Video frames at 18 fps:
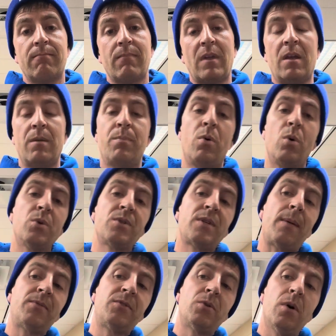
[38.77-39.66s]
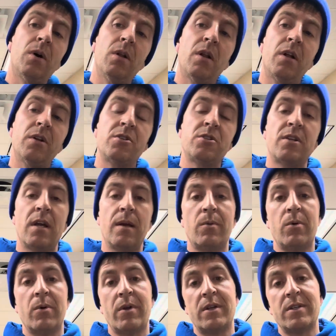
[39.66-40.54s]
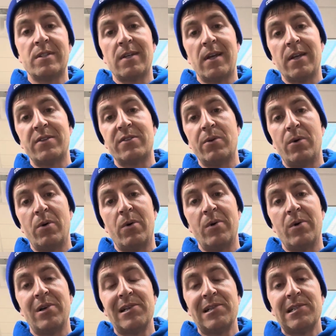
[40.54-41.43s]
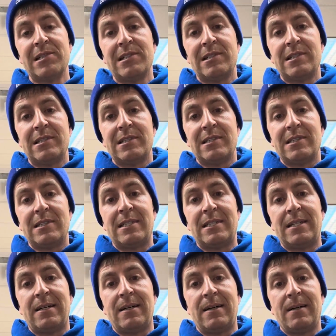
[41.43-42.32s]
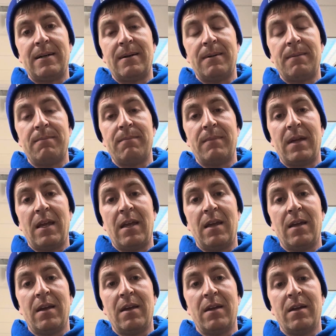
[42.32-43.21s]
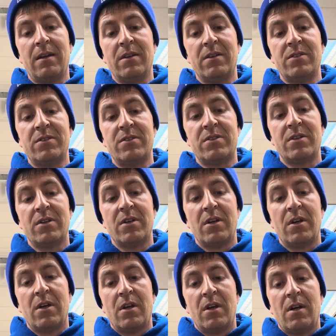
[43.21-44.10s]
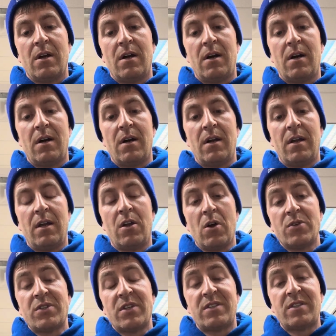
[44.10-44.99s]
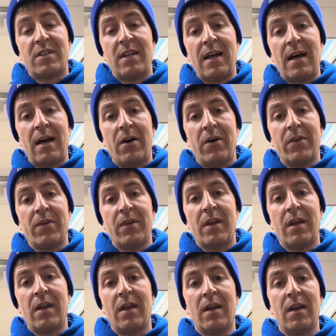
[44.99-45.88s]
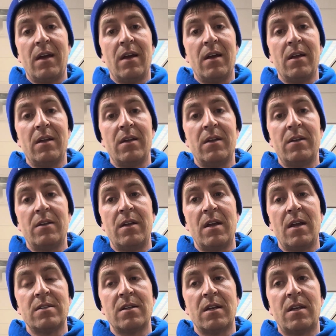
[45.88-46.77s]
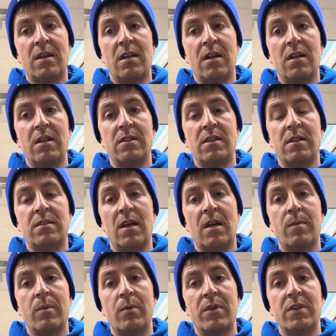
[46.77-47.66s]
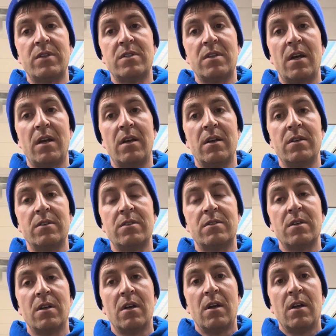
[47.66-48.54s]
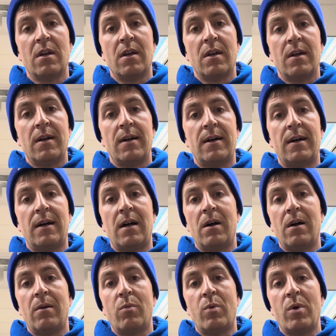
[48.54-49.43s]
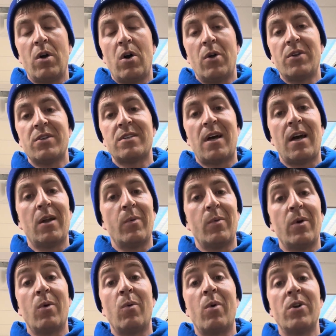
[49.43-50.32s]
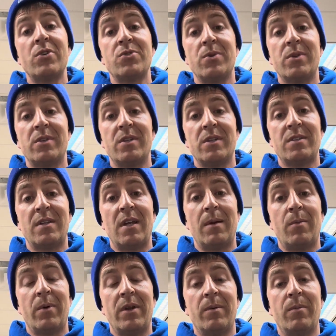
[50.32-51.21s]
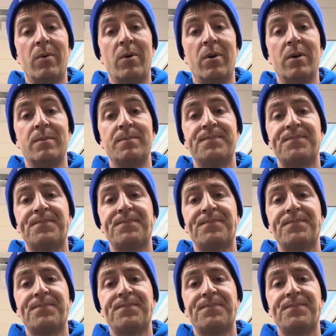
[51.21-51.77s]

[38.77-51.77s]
He pulls up to a lunch table at his high school, he goes to sit down, and he has a kid at the table that says, "We all decided we don't want you at this table anymore."